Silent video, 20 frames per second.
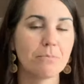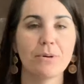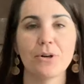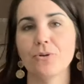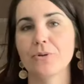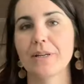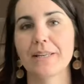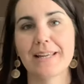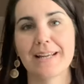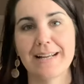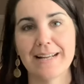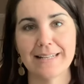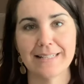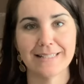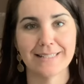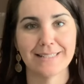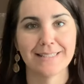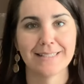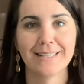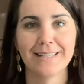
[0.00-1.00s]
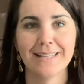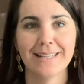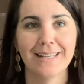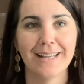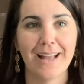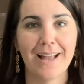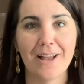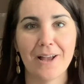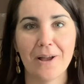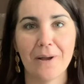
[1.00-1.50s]
polka dots,
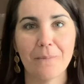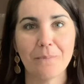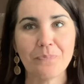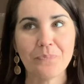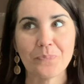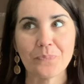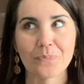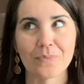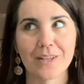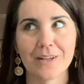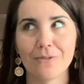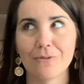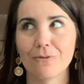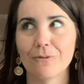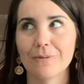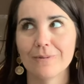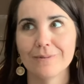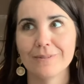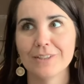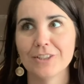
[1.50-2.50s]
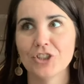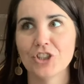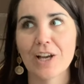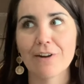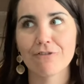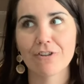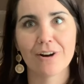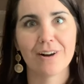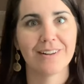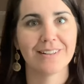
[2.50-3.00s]
um,
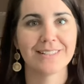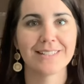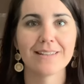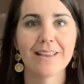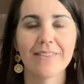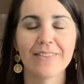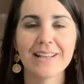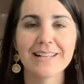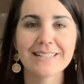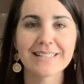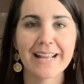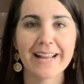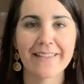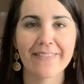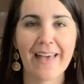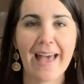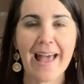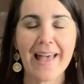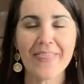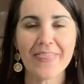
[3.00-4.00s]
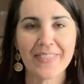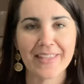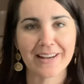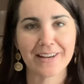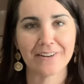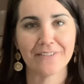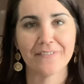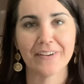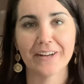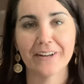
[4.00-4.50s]
chevrons, things like that, that
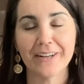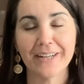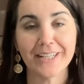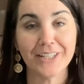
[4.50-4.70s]
are very